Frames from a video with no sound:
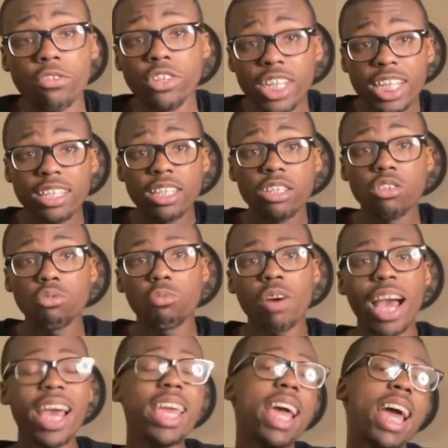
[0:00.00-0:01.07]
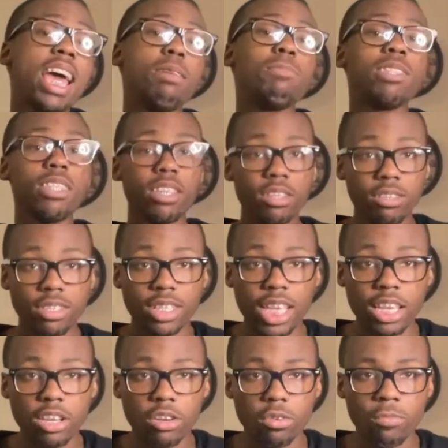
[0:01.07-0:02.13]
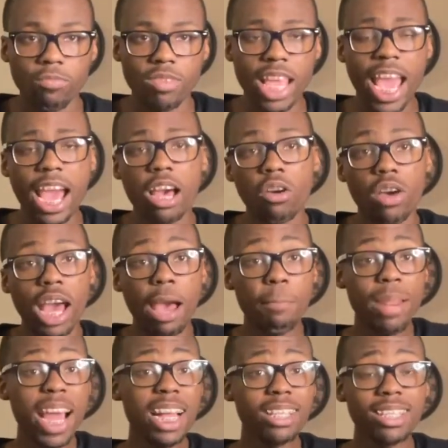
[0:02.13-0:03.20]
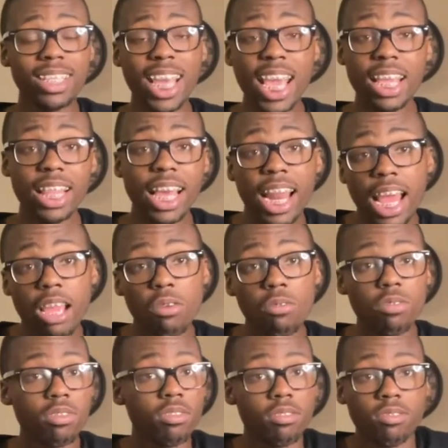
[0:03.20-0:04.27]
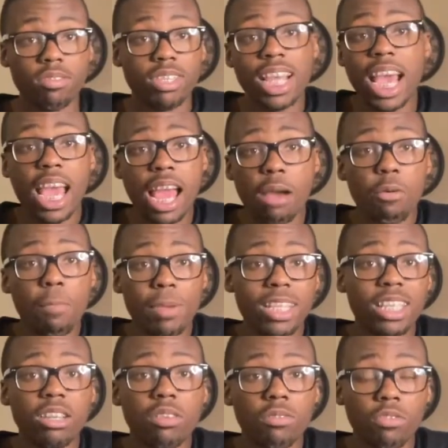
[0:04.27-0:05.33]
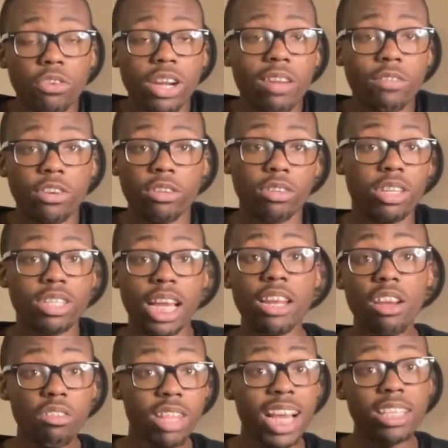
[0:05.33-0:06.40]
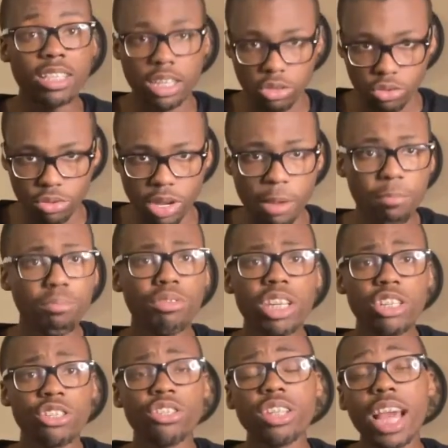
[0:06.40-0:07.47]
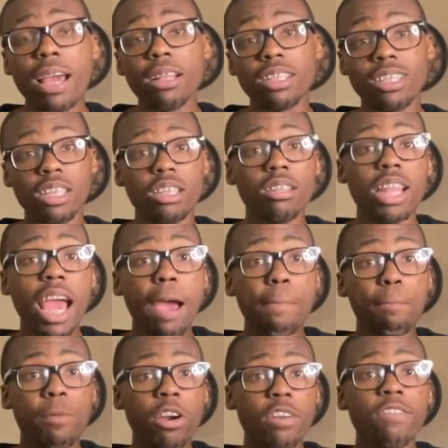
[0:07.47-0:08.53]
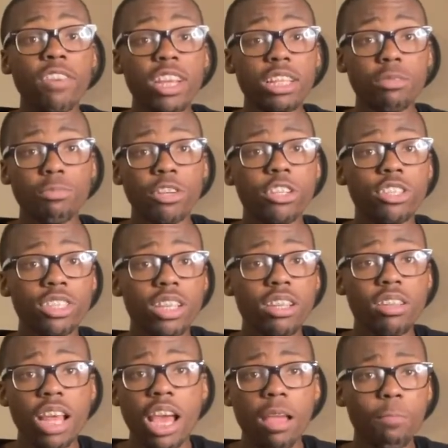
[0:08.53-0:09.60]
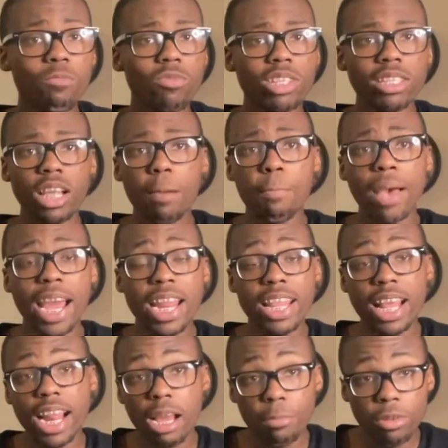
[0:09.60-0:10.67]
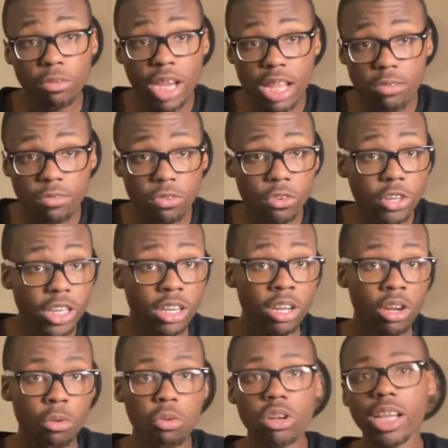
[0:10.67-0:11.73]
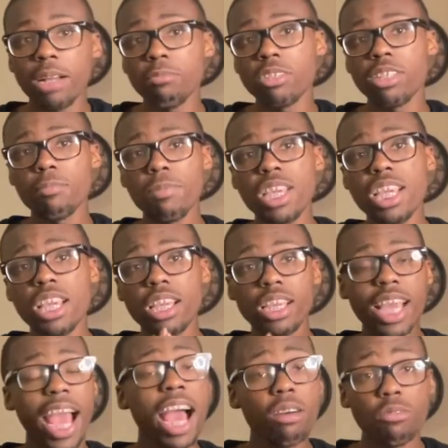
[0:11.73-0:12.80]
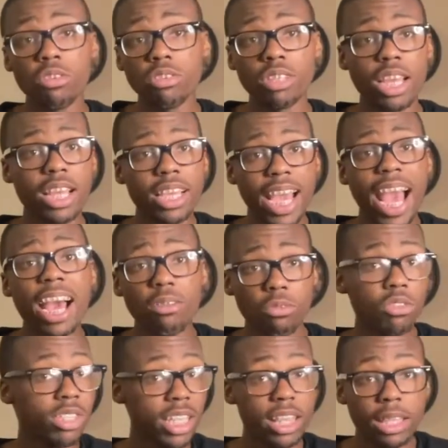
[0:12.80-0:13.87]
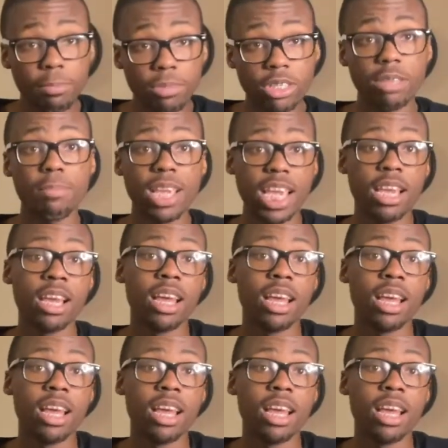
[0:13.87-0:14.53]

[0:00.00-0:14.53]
reasons why I'm still single. Now, I'm not saying that I that I won't be single forever because I know that's not true. I'm pretty sure that that perfect person, that somebody that I've been waiting for, will come to me, and God will and God will send them to me.